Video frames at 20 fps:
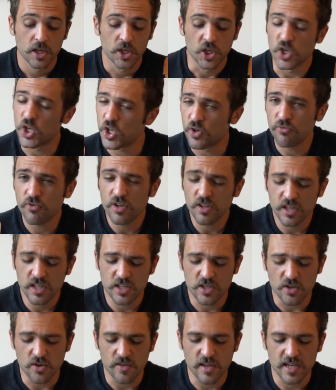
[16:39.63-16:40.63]
You can really
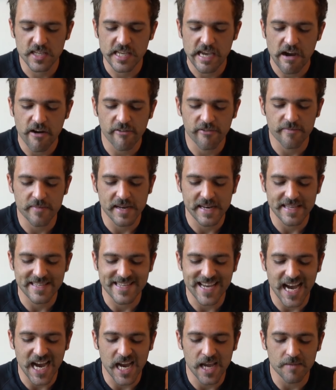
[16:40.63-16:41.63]
do this however many
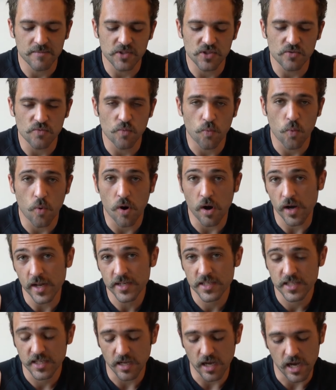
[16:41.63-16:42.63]
times you
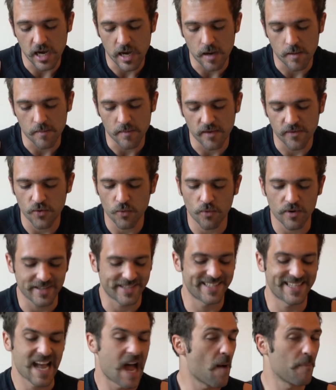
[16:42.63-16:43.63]
want. If you want
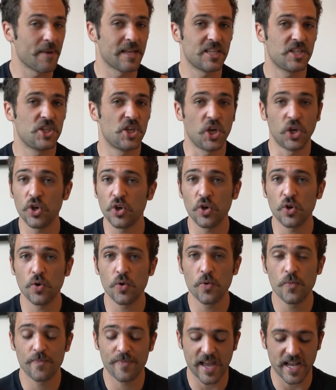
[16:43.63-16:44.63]
to stop at
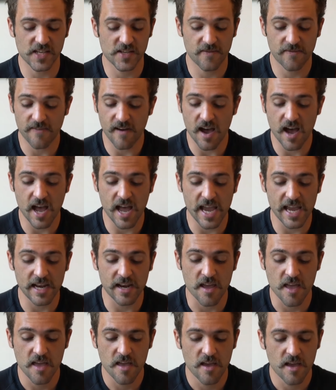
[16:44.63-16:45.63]
2, that's fine.